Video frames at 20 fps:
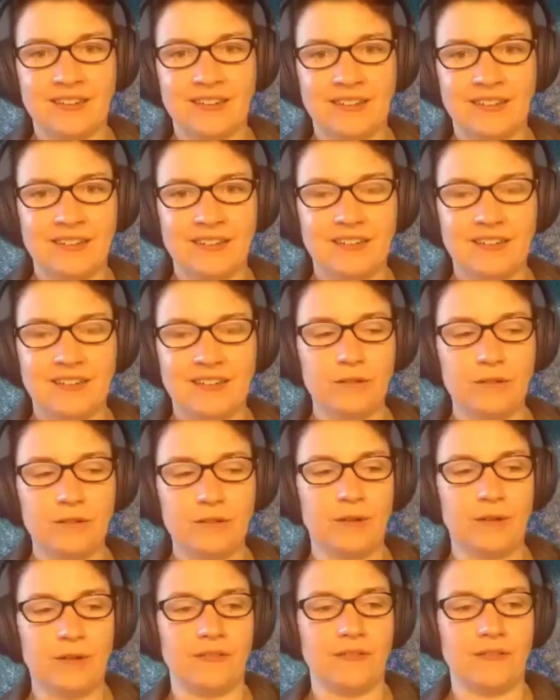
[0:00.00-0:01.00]
Oh, I
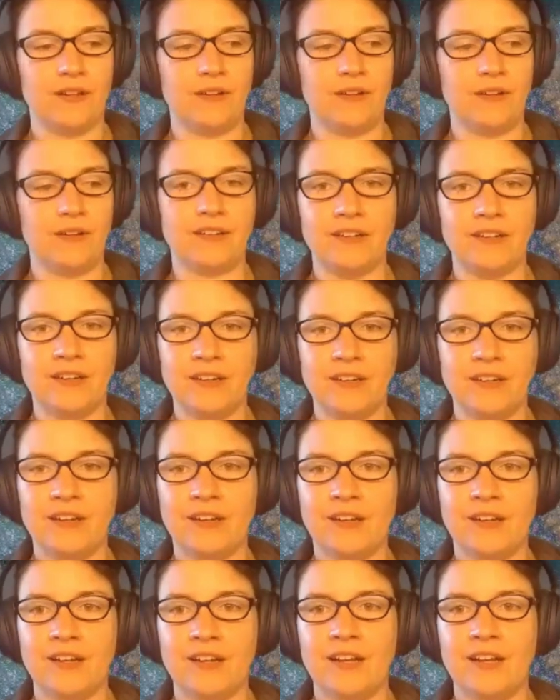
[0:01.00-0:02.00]
love that.
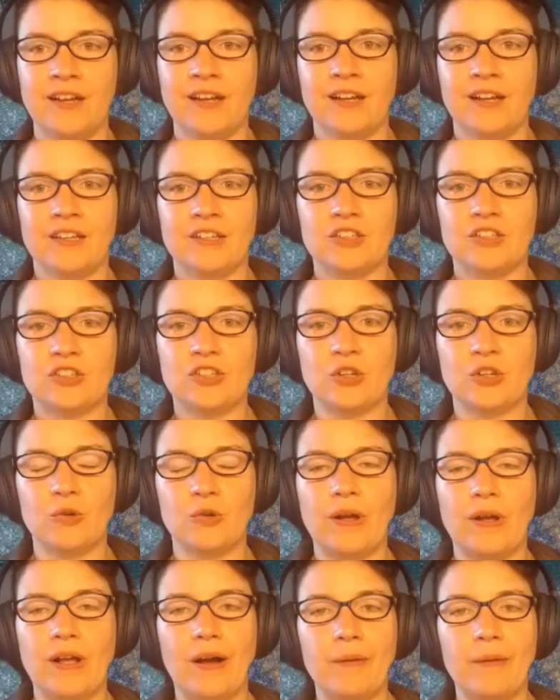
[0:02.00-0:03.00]

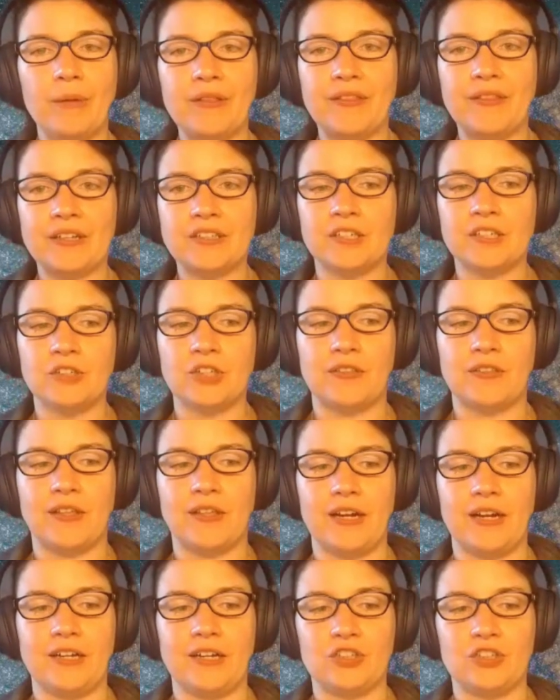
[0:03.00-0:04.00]
So, I mean, that sounds like
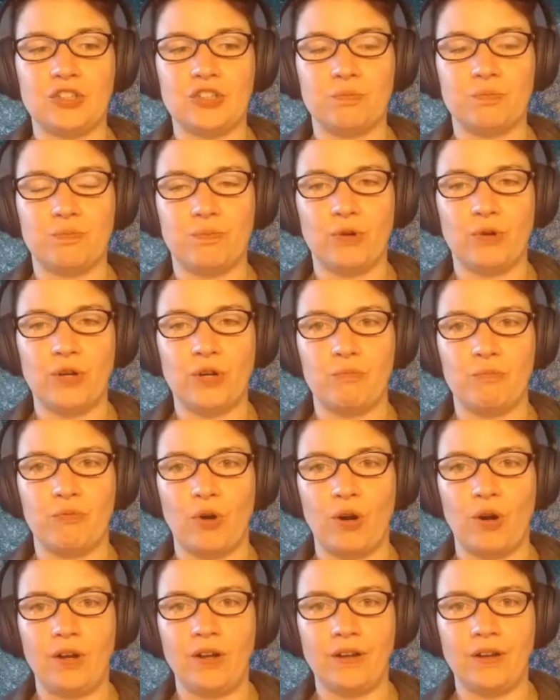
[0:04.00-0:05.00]
that has pretty
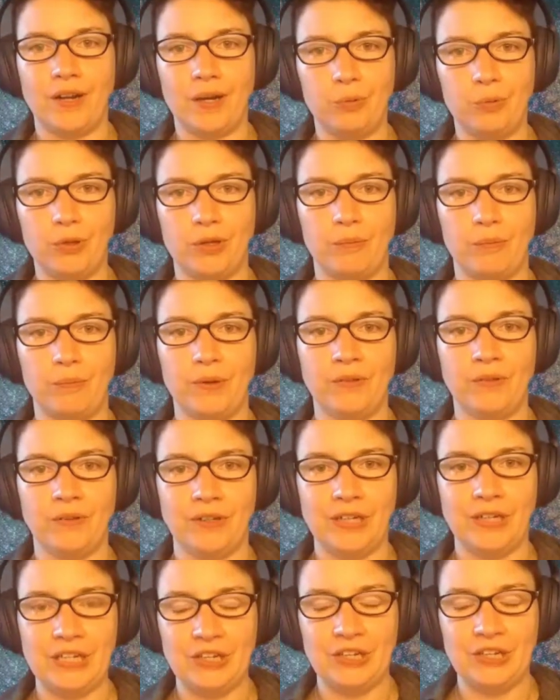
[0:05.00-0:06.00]
broad
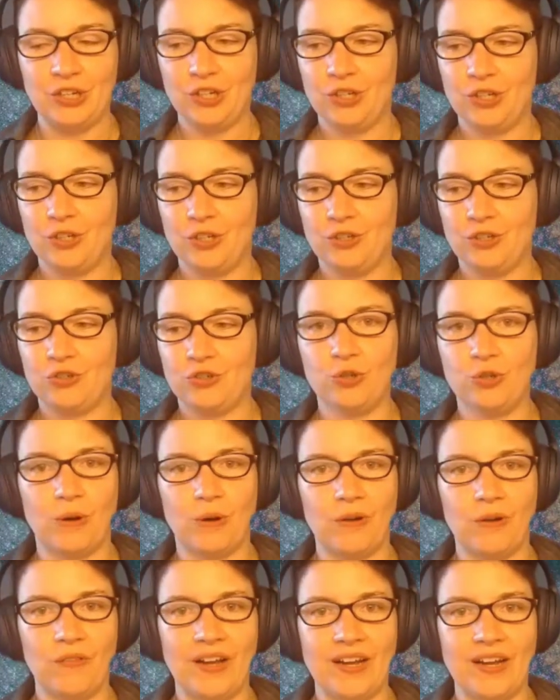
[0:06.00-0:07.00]
applicability to
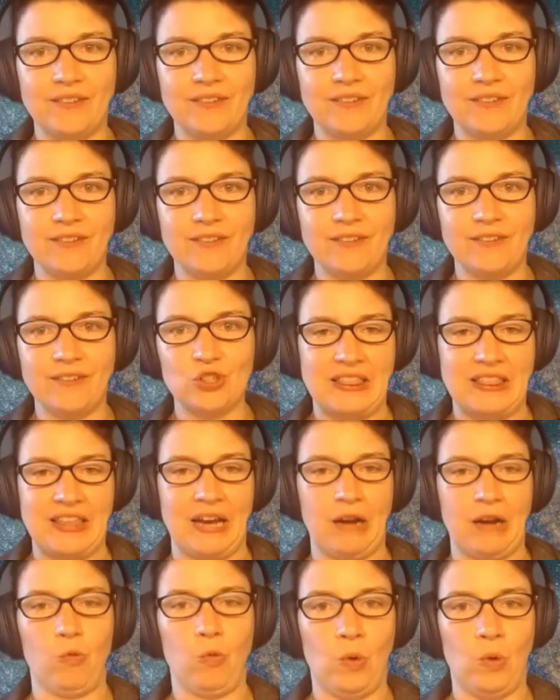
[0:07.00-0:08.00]
our lives. Just
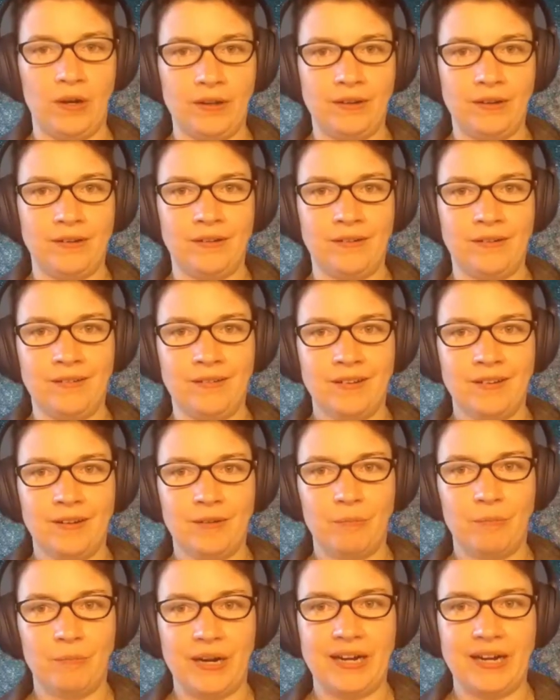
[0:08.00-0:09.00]
like that one
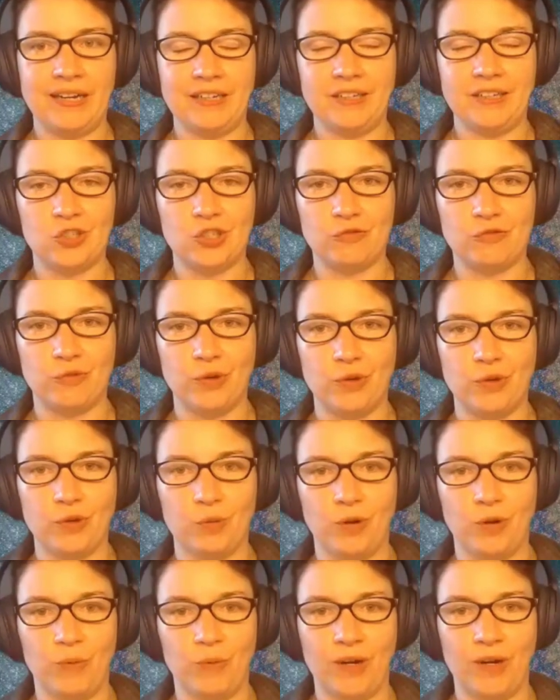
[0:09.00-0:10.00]
bias, if we
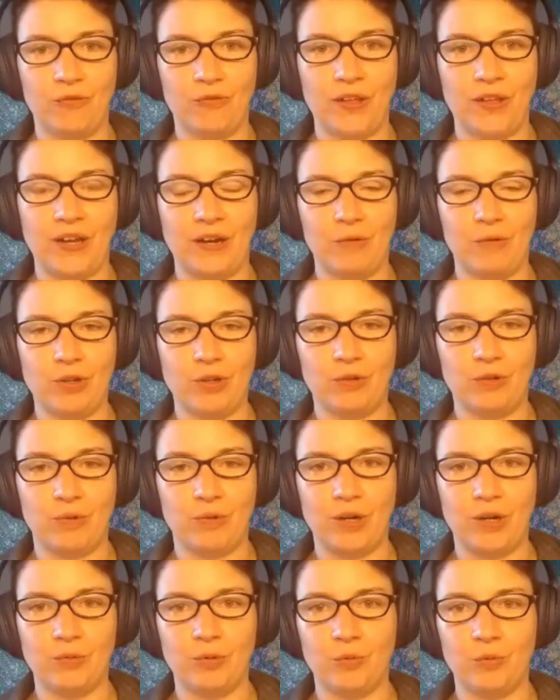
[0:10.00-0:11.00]
were aware of that, we could
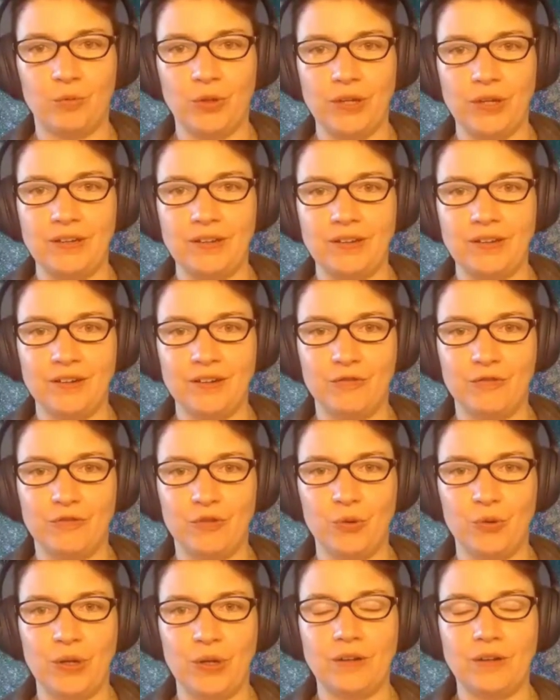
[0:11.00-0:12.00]
probably
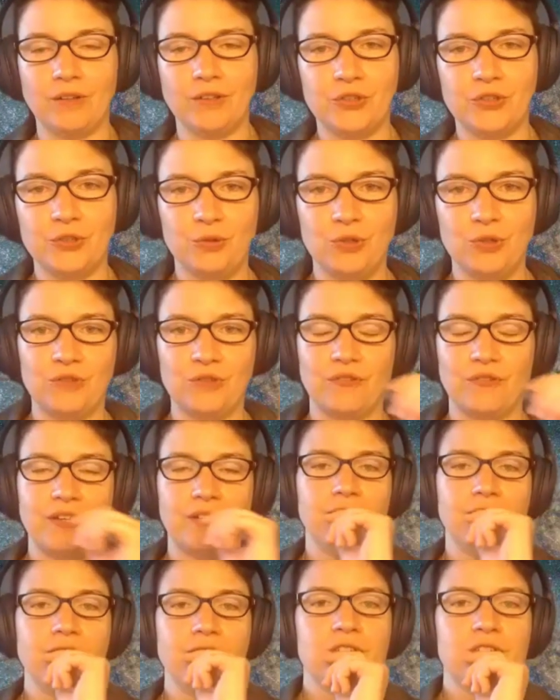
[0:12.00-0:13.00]
avoid all sorts of
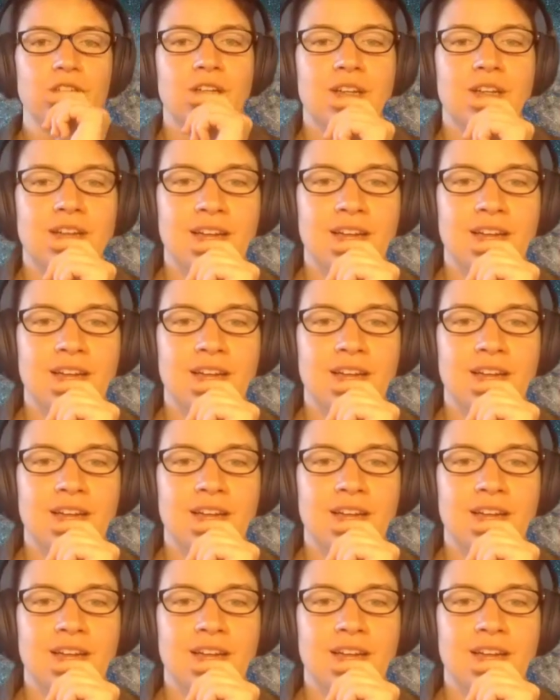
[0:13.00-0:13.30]
errors.